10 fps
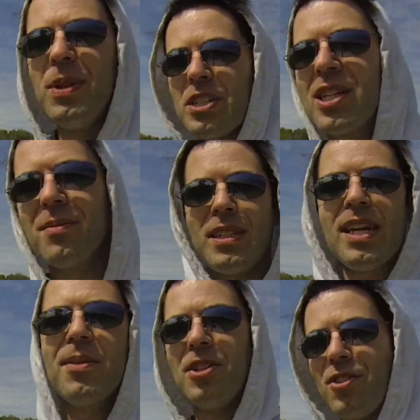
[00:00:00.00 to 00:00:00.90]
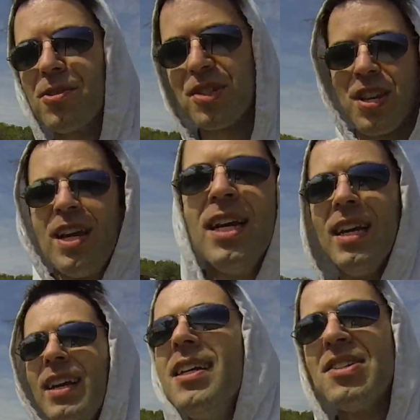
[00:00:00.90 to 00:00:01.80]
Be ashamed to damage yours."
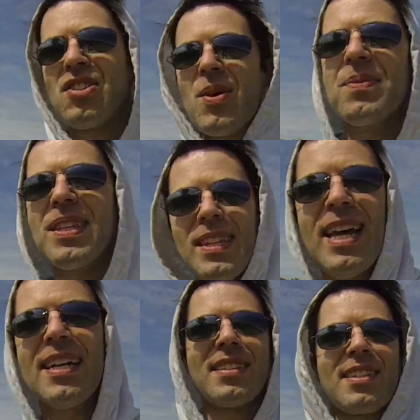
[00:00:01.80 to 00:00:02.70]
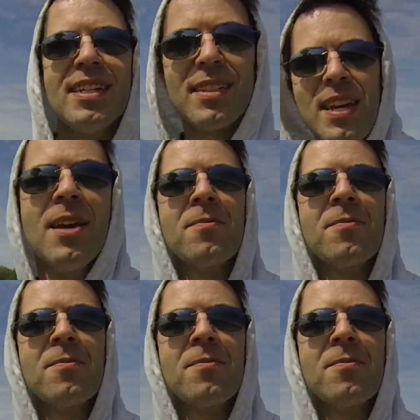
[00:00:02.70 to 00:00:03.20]
Something to that extent.